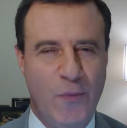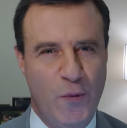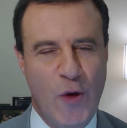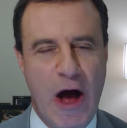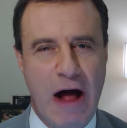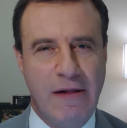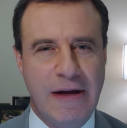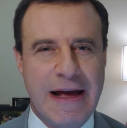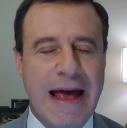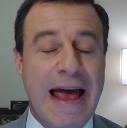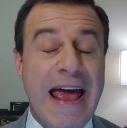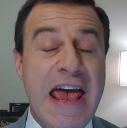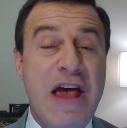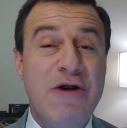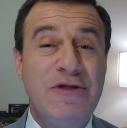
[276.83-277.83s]
Well,
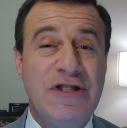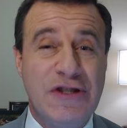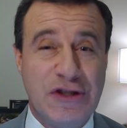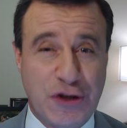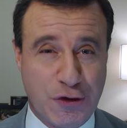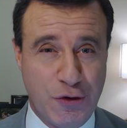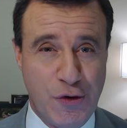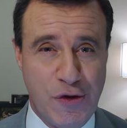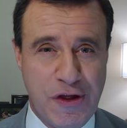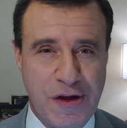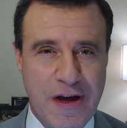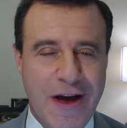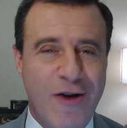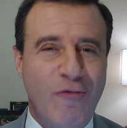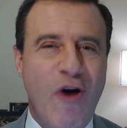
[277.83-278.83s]
here's the truth.
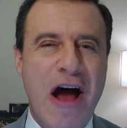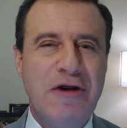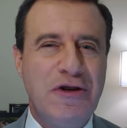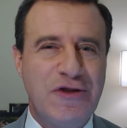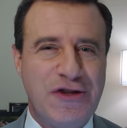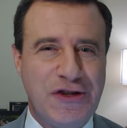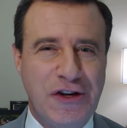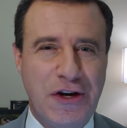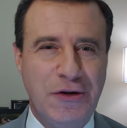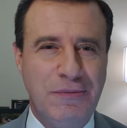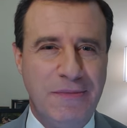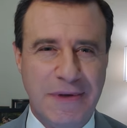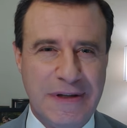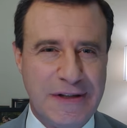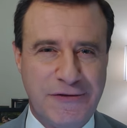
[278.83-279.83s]
Roger
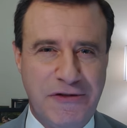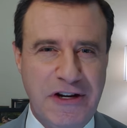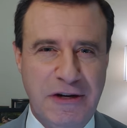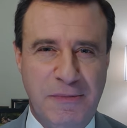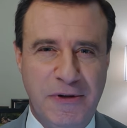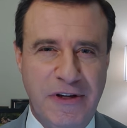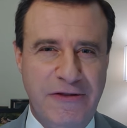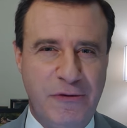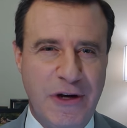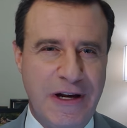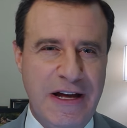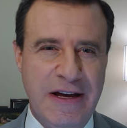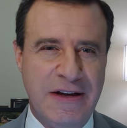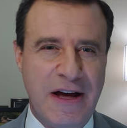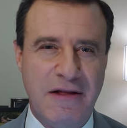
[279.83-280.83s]
Stone is free to believe what
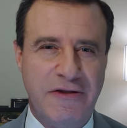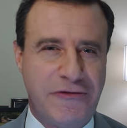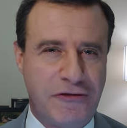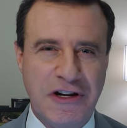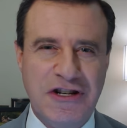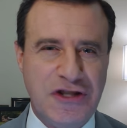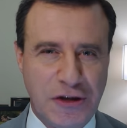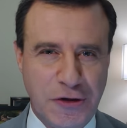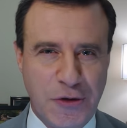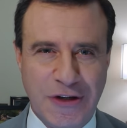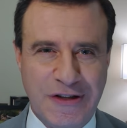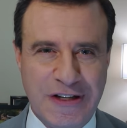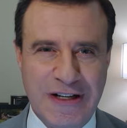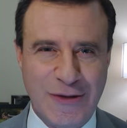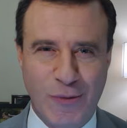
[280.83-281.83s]
he and other fringe
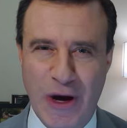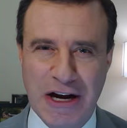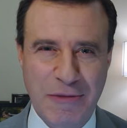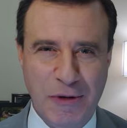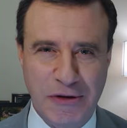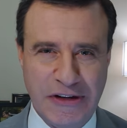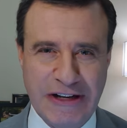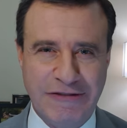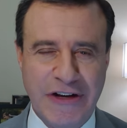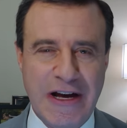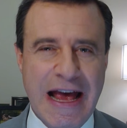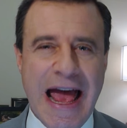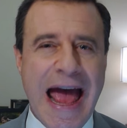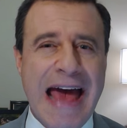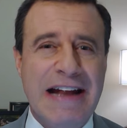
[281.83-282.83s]
lunatics want to believe,
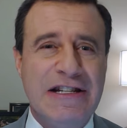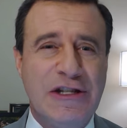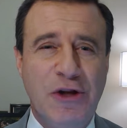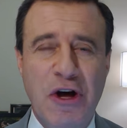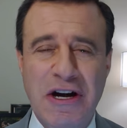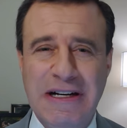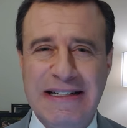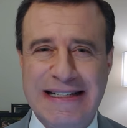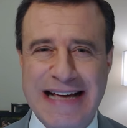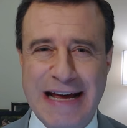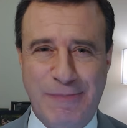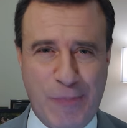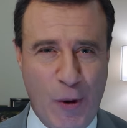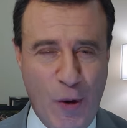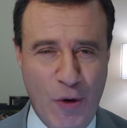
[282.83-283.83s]
and as long as
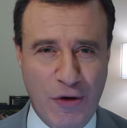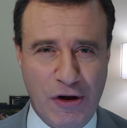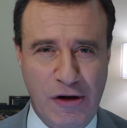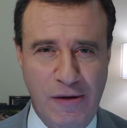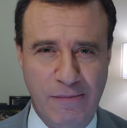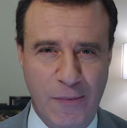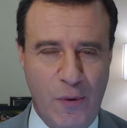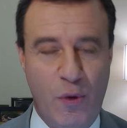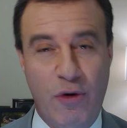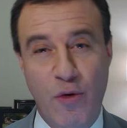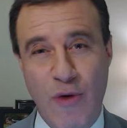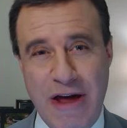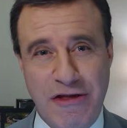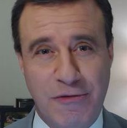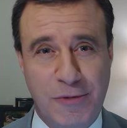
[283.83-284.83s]
that portal,
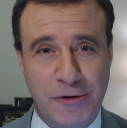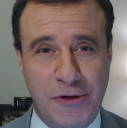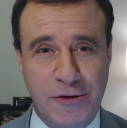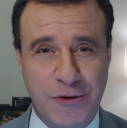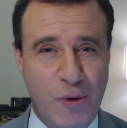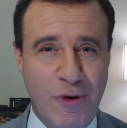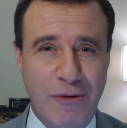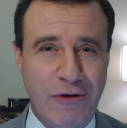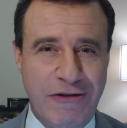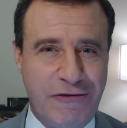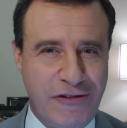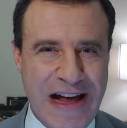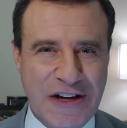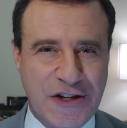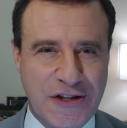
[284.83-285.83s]
or weather balloon, or
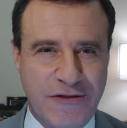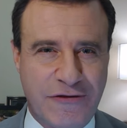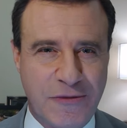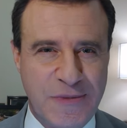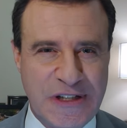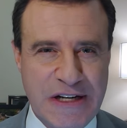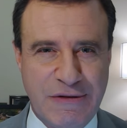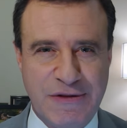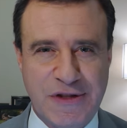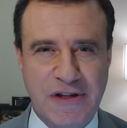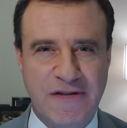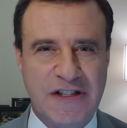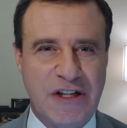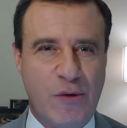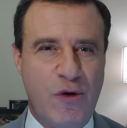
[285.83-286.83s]
reflection from Secret
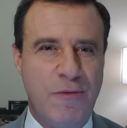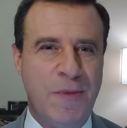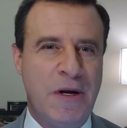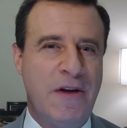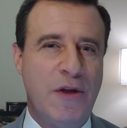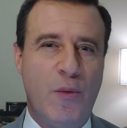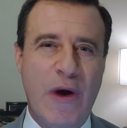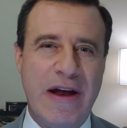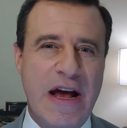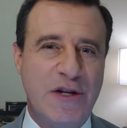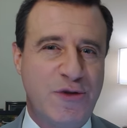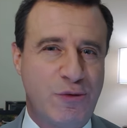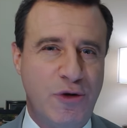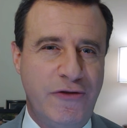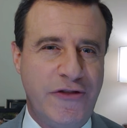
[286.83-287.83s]
Service equipment on the White
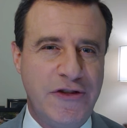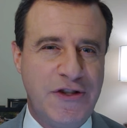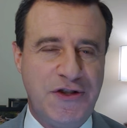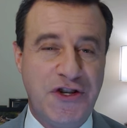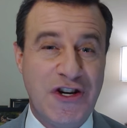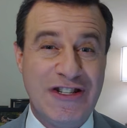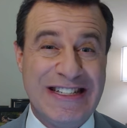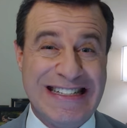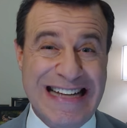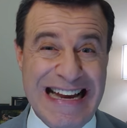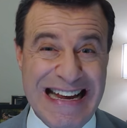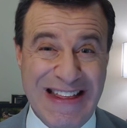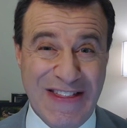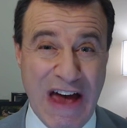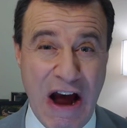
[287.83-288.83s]
House roof is just
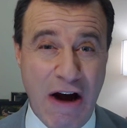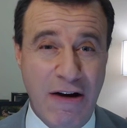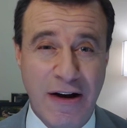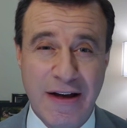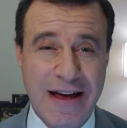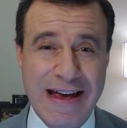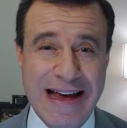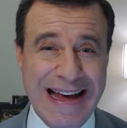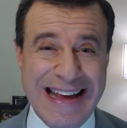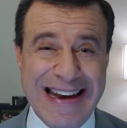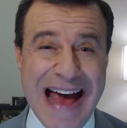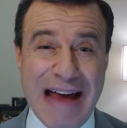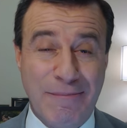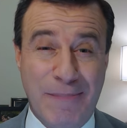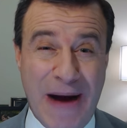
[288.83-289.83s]
sitting there and
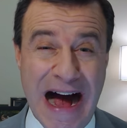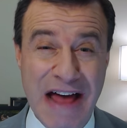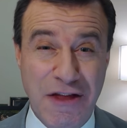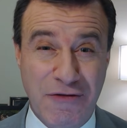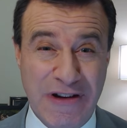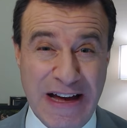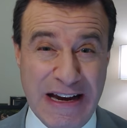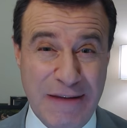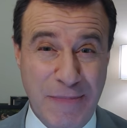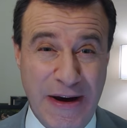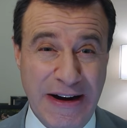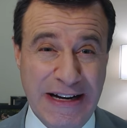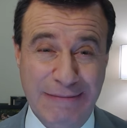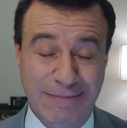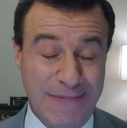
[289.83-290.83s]
not bothering
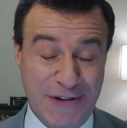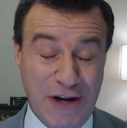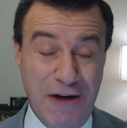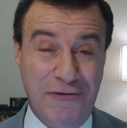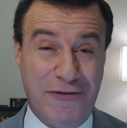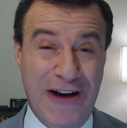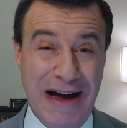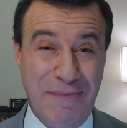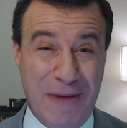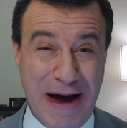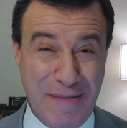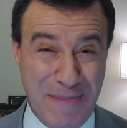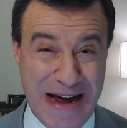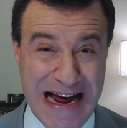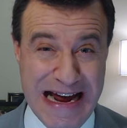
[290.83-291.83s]
anybody, it's all fine
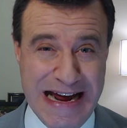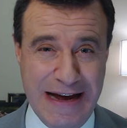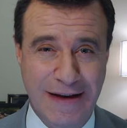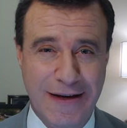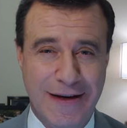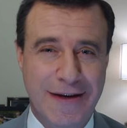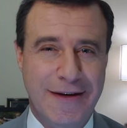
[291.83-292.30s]
by me.